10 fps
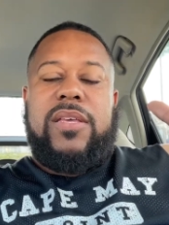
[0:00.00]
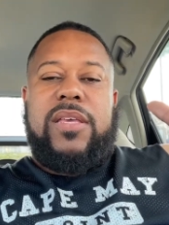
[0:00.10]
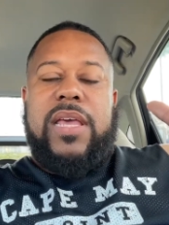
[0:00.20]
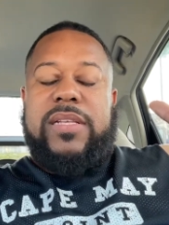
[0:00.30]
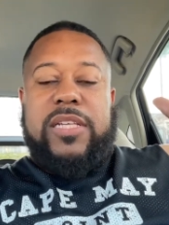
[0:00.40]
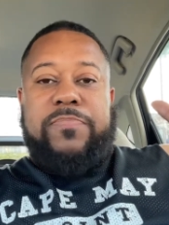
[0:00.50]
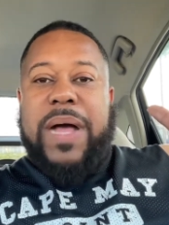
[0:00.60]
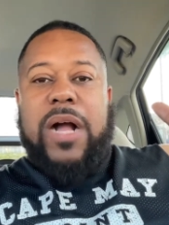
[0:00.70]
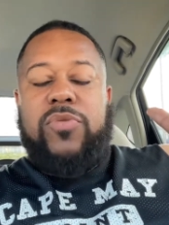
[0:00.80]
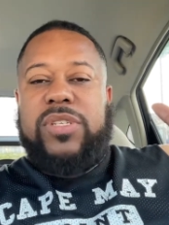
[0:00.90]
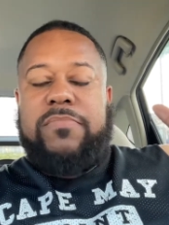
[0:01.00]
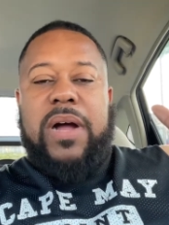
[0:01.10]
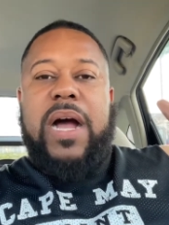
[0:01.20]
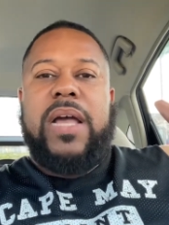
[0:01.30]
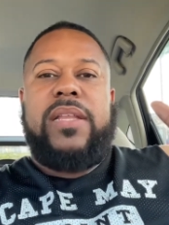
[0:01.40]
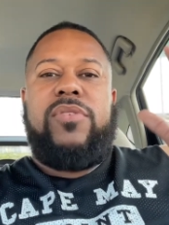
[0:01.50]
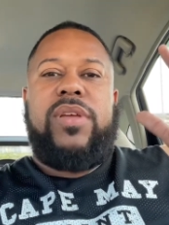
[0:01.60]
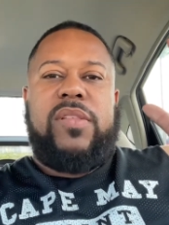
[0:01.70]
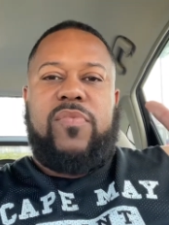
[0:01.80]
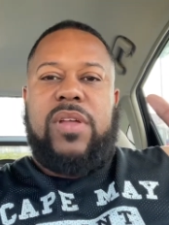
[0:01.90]
it just boggles your mind and you
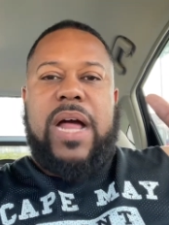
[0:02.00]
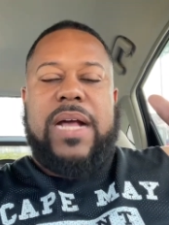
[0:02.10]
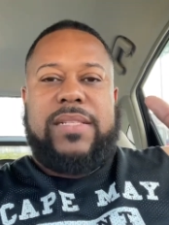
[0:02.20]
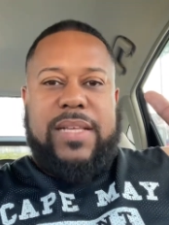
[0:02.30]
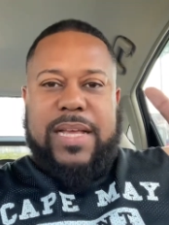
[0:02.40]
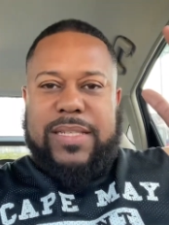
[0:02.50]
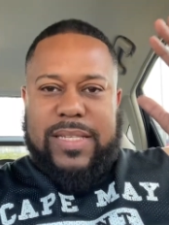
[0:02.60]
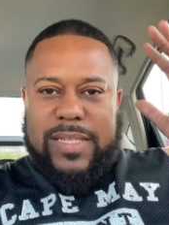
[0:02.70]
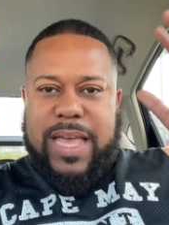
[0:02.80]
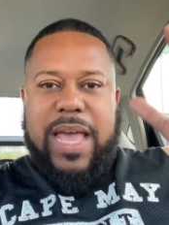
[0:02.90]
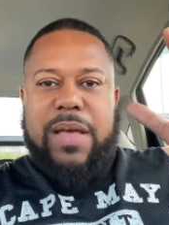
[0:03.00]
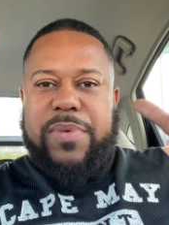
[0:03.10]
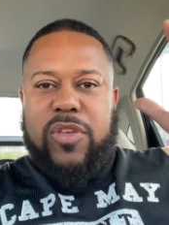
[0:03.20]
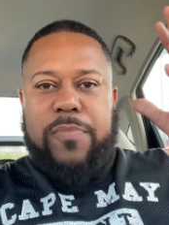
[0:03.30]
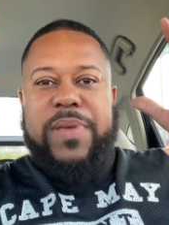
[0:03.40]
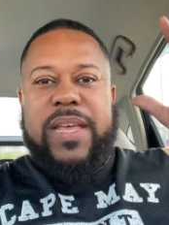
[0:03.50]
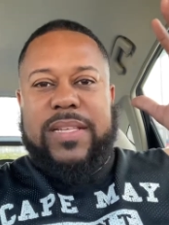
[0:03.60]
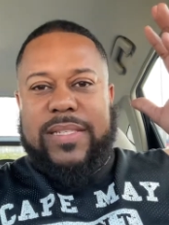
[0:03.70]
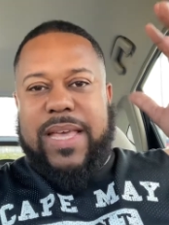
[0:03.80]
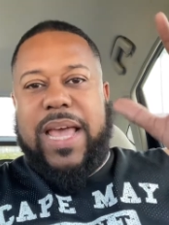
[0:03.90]
get to realize that it's a scam and you're being
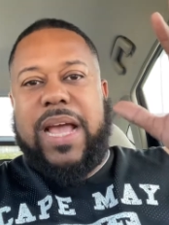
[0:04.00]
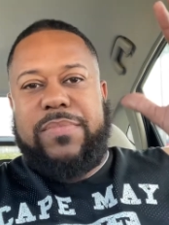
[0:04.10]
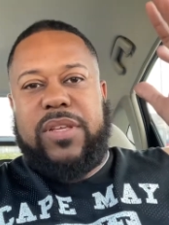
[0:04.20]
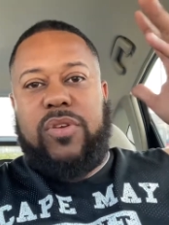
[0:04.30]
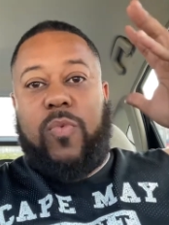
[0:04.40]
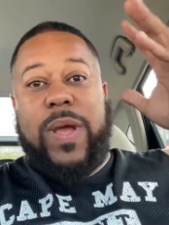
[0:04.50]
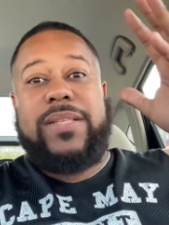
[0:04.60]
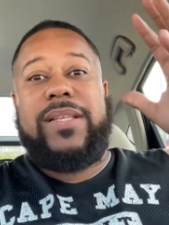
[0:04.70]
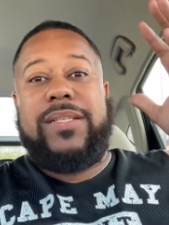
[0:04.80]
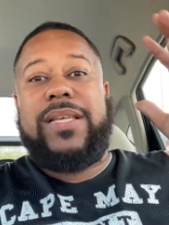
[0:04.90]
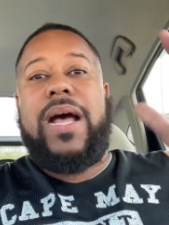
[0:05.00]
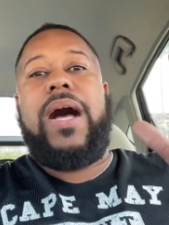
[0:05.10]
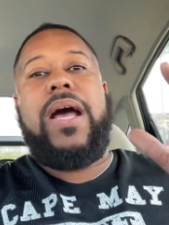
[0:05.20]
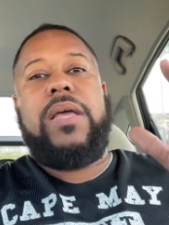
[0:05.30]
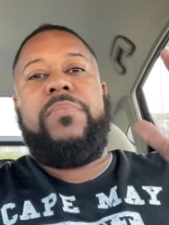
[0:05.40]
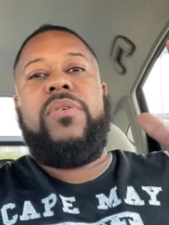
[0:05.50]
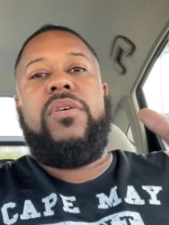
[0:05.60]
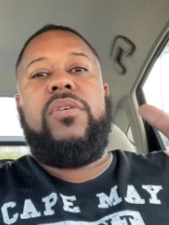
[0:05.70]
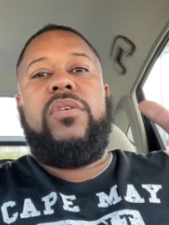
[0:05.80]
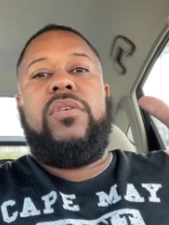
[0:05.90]
scammed and you're wasting time
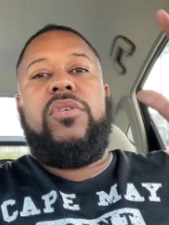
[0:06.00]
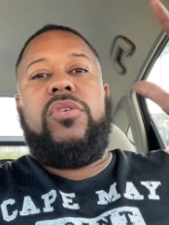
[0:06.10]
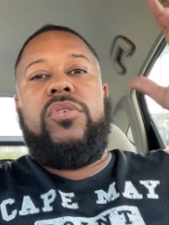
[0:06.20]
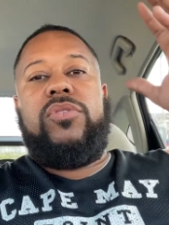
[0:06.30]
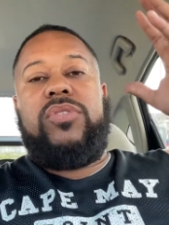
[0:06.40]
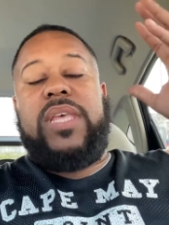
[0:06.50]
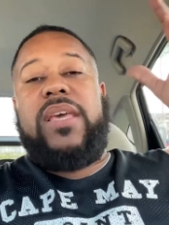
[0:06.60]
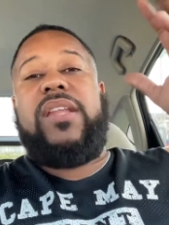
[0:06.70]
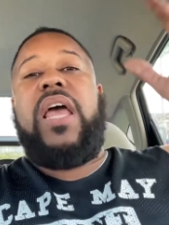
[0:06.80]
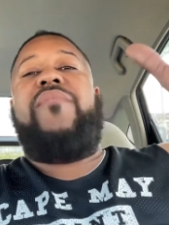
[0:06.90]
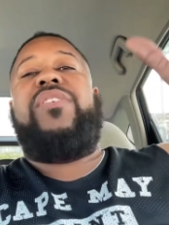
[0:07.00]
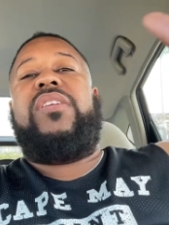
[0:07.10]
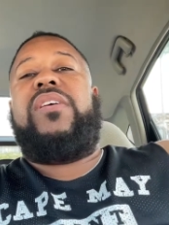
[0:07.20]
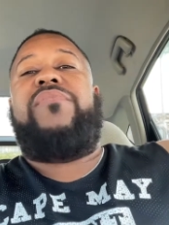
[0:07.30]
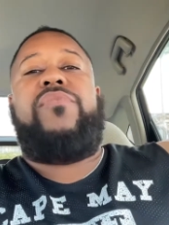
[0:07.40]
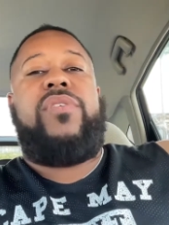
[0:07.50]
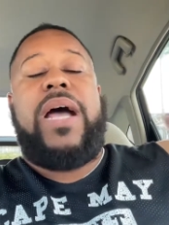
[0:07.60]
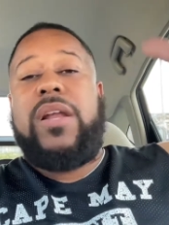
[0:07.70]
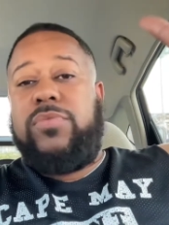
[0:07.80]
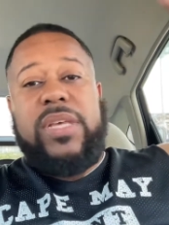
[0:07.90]
taking every delivery.
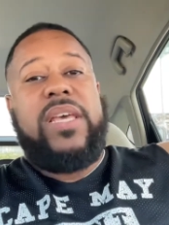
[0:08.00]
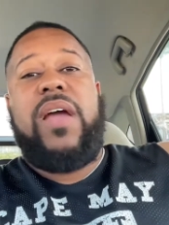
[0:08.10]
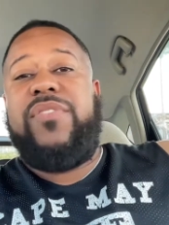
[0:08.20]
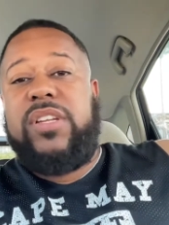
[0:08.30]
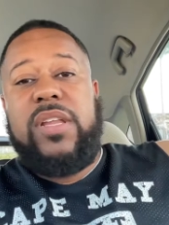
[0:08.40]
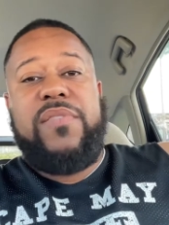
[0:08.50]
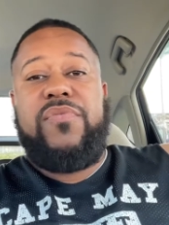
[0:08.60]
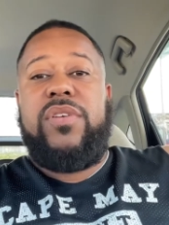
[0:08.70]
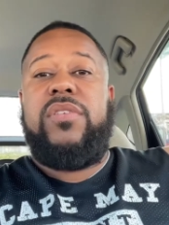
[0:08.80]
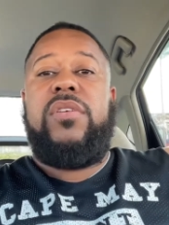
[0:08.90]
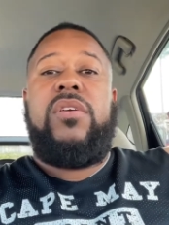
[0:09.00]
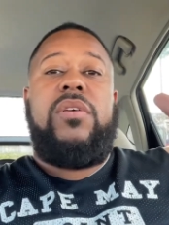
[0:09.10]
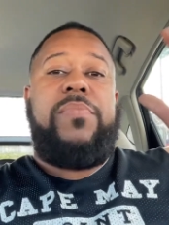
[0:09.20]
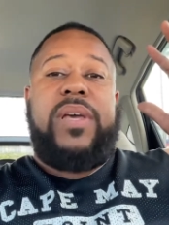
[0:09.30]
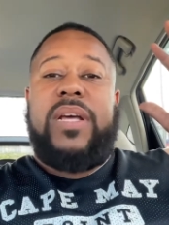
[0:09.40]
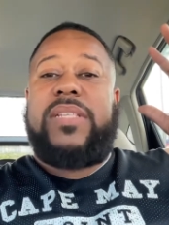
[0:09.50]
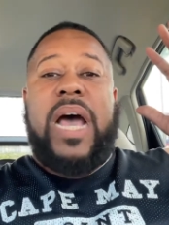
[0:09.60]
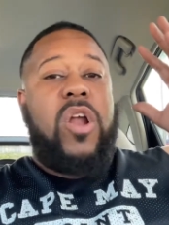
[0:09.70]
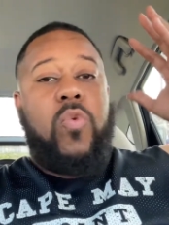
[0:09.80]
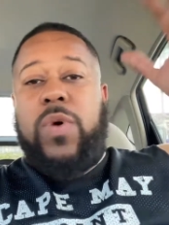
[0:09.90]
I don't take every delivery because
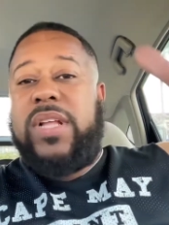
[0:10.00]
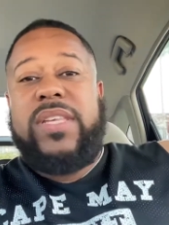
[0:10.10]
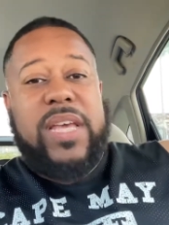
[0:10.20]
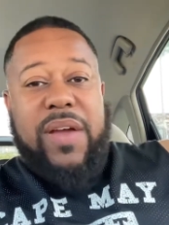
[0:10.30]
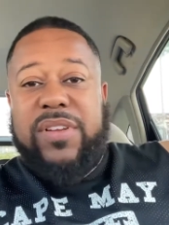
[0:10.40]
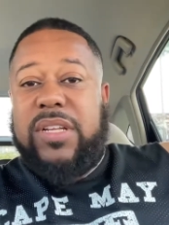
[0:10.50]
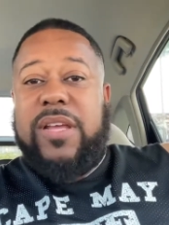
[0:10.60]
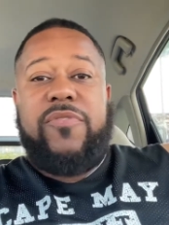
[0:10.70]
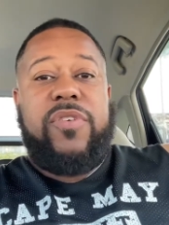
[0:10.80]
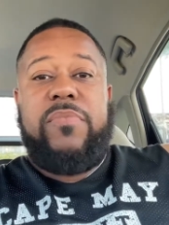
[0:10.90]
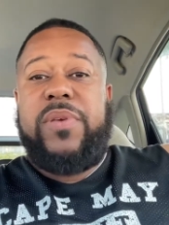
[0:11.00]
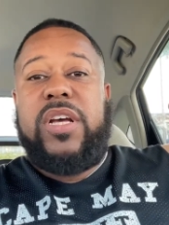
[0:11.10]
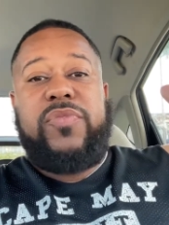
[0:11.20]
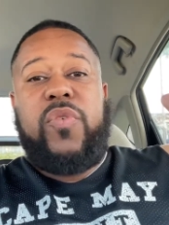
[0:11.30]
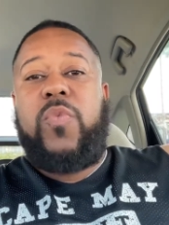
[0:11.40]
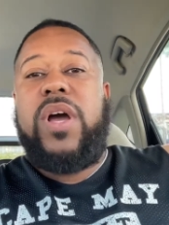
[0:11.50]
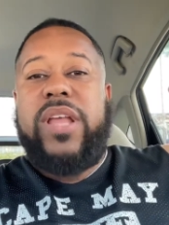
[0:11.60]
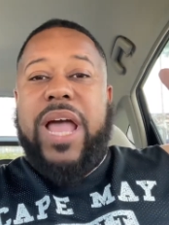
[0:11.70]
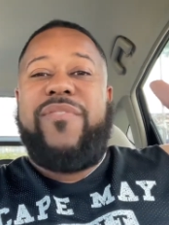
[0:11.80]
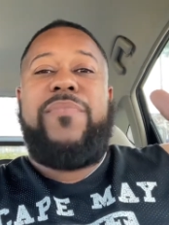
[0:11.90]
I don't want to take every delivery because for one,
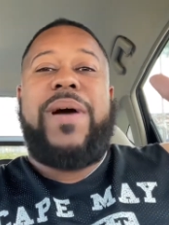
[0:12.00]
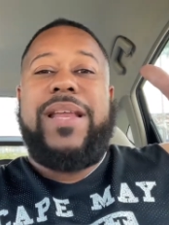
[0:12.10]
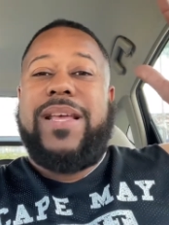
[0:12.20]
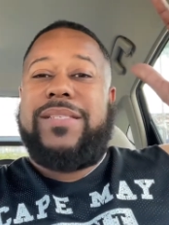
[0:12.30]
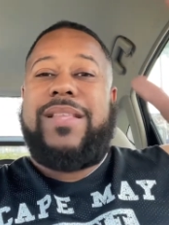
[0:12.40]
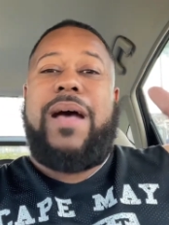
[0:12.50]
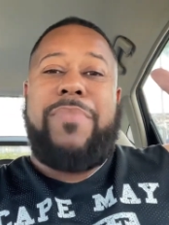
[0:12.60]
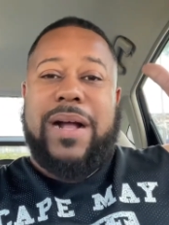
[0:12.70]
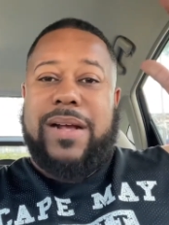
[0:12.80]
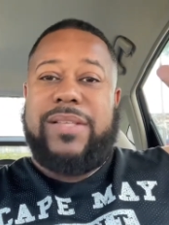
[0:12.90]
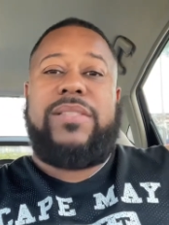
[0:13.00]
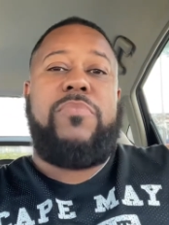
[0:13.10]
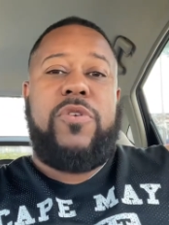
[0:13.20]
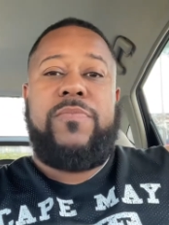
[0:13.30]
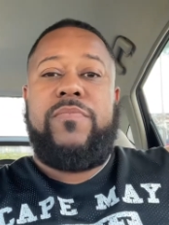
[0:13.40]
everybody is not my customer